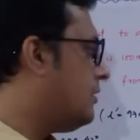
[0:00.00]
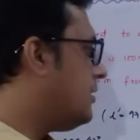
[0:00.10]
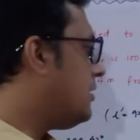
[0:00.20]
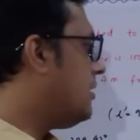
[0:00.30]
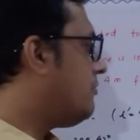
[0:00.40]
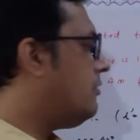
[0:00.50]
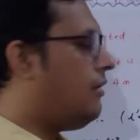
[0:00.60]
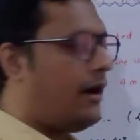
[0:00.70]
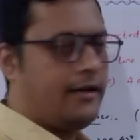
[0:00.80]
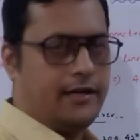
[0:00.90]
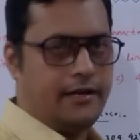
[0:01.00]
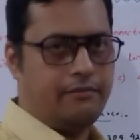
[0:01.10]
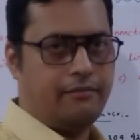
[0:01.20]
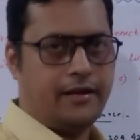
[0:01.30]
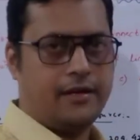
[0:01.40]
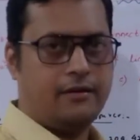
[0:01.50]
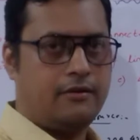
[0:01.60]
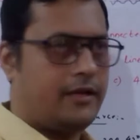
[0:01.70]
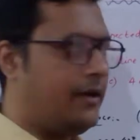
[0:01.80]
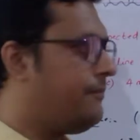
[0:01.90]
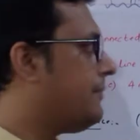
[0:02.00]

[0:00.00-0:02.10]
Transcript: You have to identify. Okay.